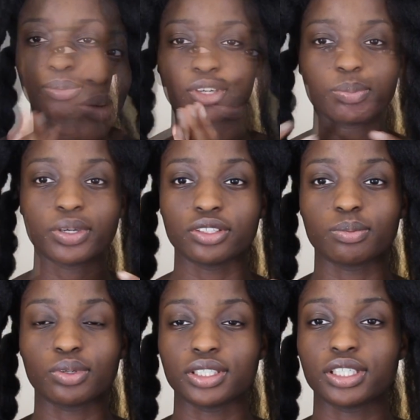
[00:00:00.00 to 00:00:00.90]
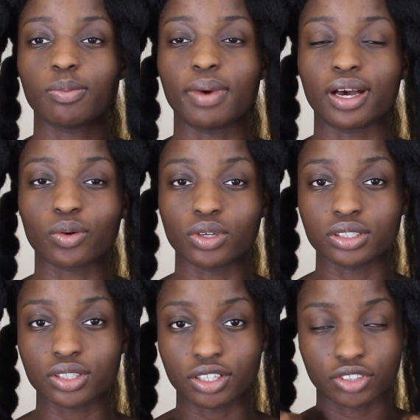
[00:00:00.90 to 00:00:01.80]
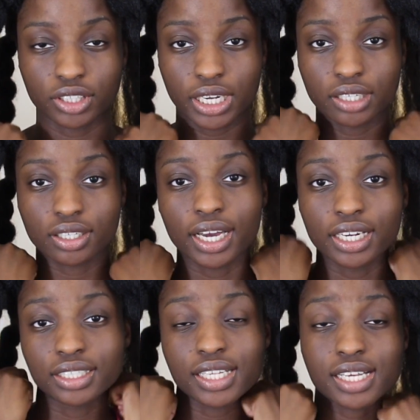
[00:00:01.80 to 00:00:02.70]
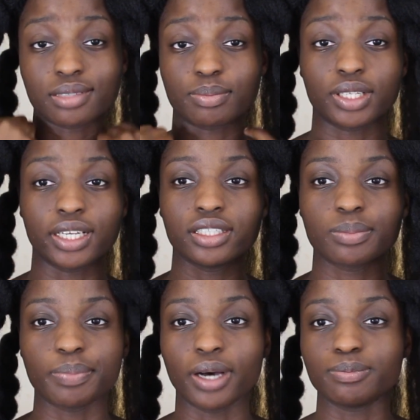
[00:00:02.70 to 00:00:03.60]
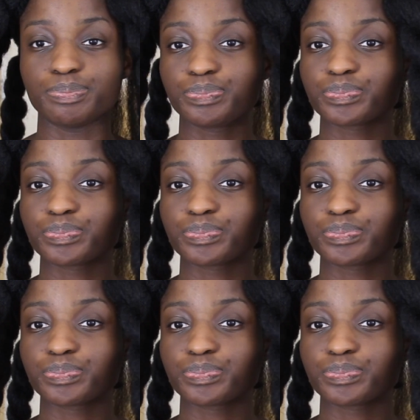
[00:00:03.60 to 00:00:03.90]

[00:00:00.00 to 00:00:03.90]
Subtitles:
I'm gonna put in a ponytail backwards so everything kind of stays in place, but